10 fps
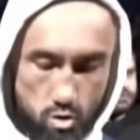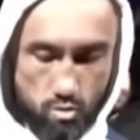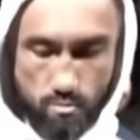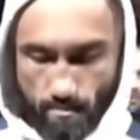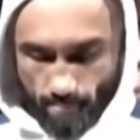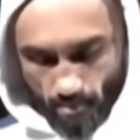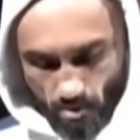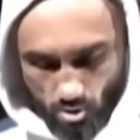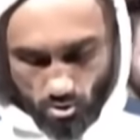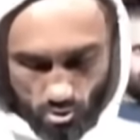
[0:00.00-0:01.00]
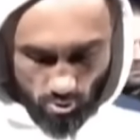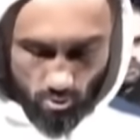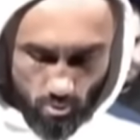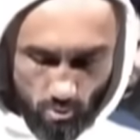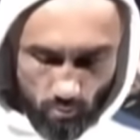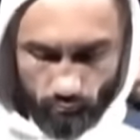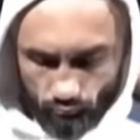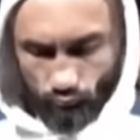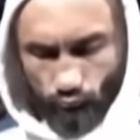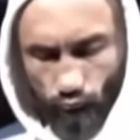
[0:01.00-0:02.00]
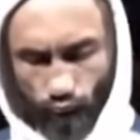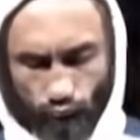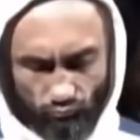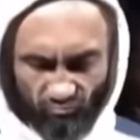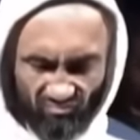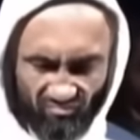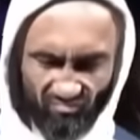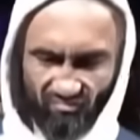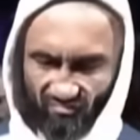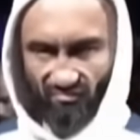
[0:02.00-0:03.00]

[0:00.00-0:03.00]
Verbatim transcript: freedom. I said, oh man, did you let him win? He goes, hell no.